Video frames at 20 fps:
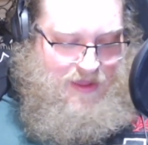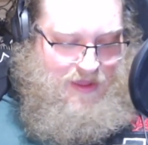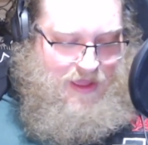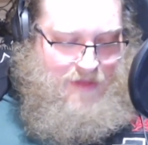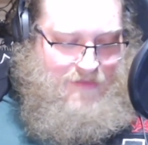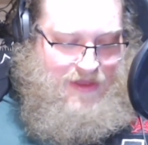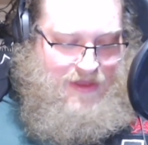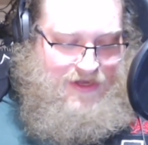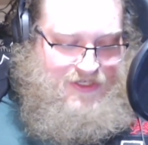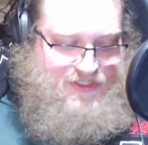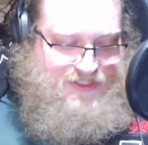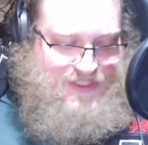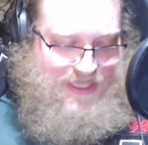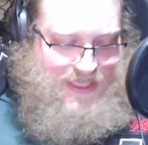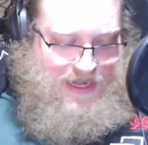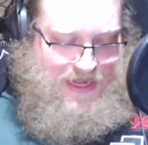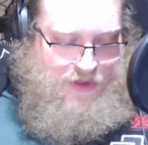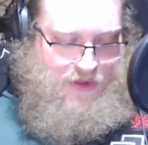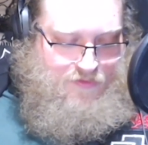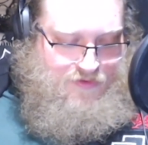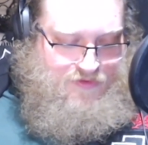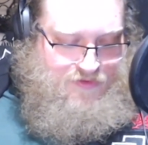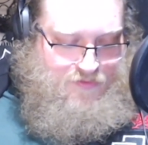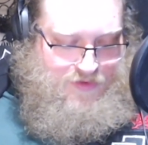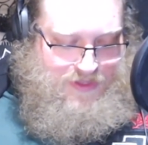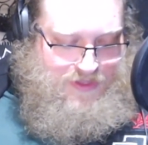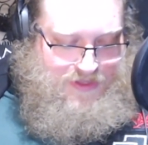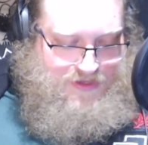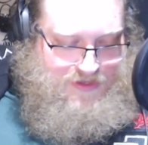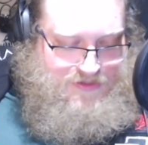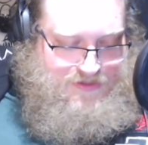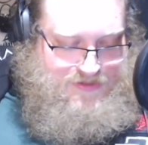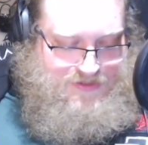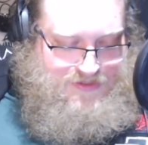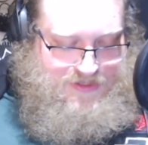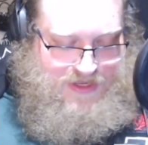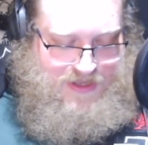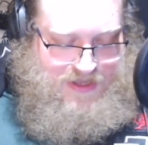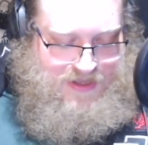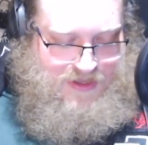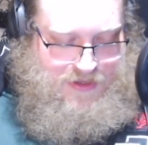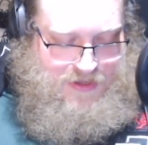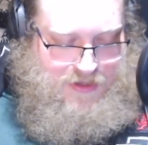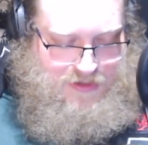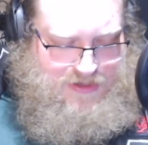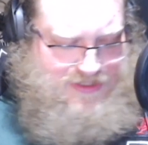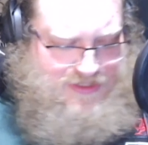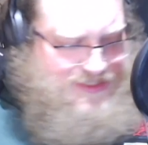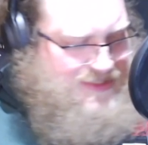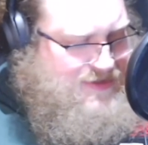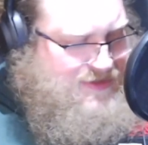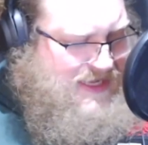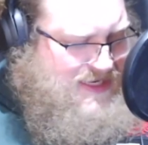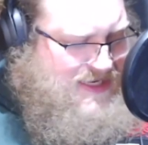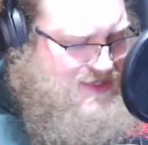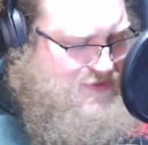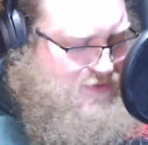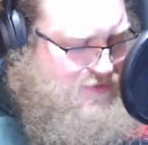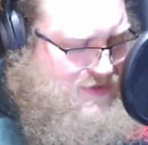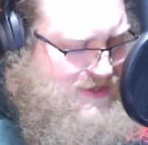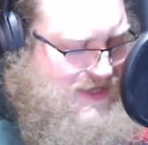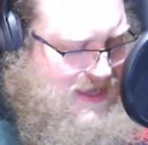But I managed to get out the other week, last